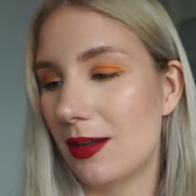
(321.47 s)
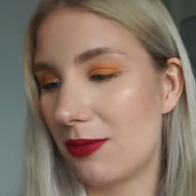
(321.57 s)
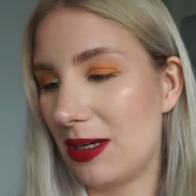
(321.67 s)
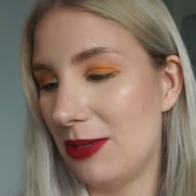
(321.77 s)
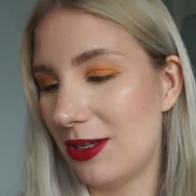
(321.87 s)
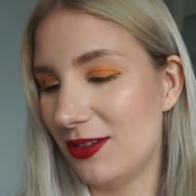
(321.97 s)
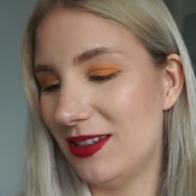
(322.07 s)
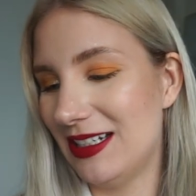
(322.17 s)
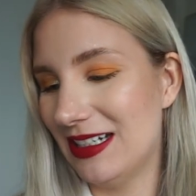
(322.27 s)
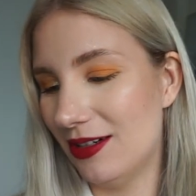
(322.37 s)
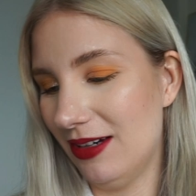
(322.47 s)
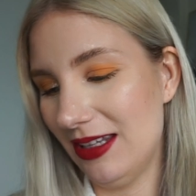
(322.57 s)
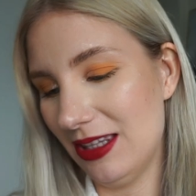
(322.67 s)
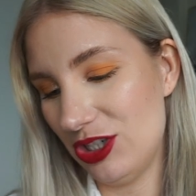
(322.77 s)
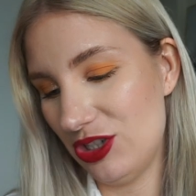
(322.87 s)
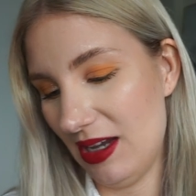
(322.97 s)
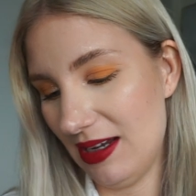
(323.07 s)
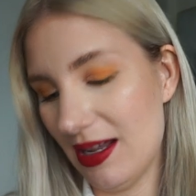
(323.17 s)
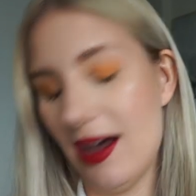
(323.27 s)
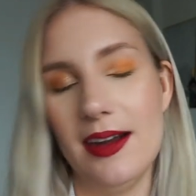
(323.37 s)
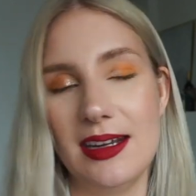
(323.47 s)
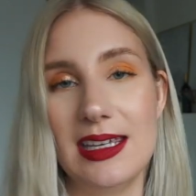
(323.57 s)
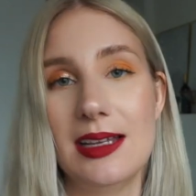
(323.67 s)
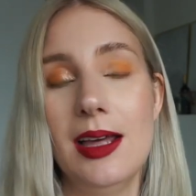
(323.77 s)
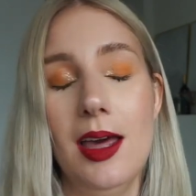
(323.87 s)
Creamy Concealer in the shade Honey.